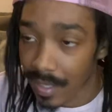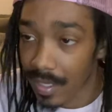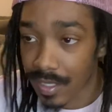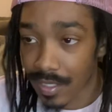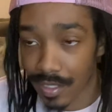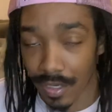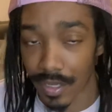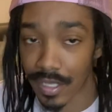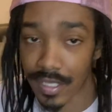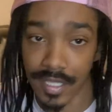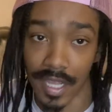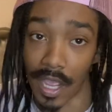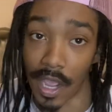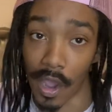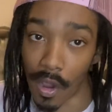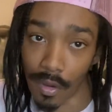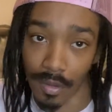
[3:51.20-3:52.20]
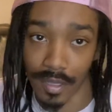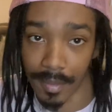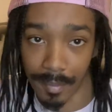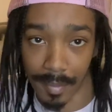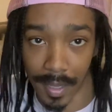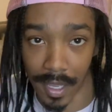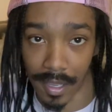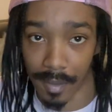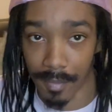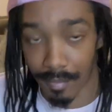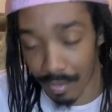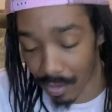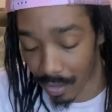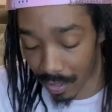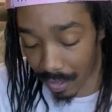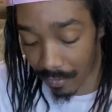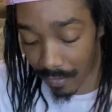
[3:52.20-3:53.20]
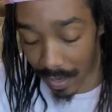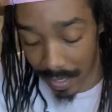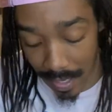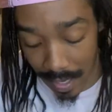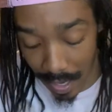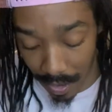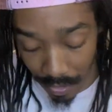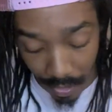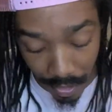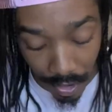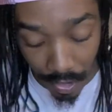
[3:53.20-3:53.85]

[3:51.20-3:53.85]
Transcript: So he's their only big in Brooklyn right now.